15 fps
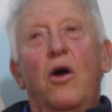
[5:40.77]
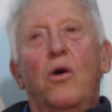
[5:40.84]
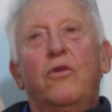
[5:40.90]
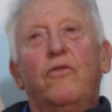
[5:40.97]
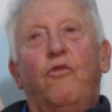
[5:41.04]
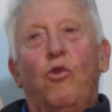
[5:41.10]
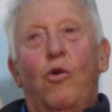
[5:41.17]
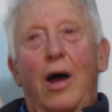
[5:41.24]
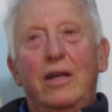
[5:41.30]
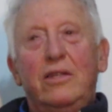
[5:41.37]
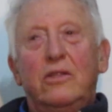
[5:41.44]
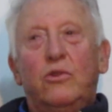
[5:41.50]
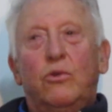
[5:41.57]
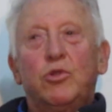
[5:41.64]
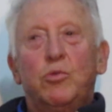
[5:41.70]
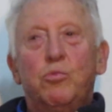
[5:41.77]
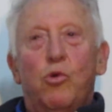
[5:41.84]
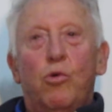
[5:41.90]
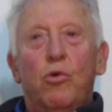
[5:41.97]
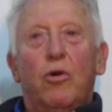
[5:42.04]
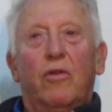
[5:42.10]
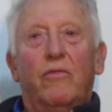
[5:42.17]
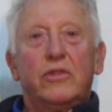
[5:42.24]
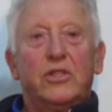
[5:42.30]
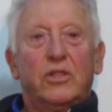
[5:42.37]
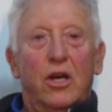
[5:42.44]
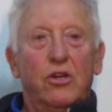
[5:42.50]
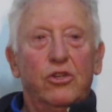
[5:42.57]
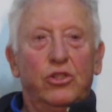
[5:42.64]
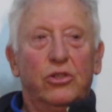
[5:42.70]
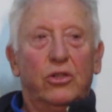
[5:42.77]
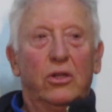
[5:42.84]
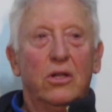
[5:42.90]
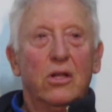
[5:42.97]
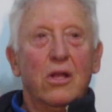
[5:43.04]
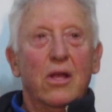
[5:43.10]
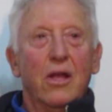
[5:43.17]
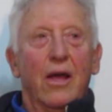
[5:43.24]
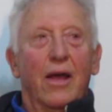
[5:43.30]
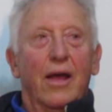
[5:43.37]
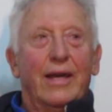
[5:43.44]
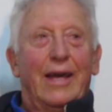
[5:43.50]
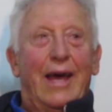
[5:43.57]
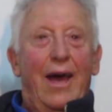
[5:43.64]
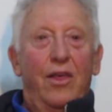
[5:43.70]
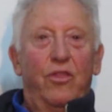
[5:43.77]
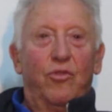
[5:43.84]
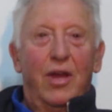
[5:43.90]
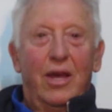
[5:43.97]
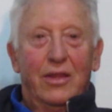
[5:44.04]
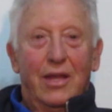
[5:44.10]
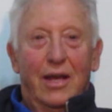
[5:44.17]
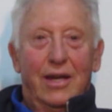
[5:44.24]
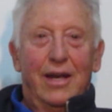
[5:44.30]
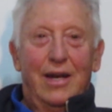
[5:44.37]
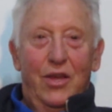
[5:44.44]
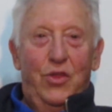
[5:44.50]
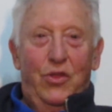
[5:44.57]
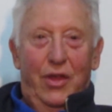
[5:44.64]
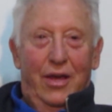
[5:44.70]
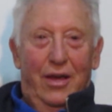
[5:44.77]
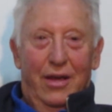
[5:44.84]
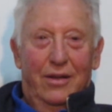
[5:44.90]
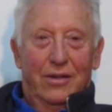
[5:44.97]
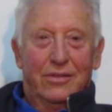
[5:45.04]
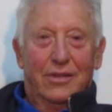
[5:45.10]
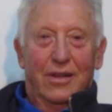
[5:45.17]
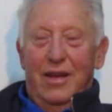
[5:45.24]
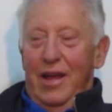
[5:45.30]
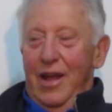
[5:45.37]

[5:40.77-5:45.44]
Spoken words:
for us it was more of a social gathering than anything else.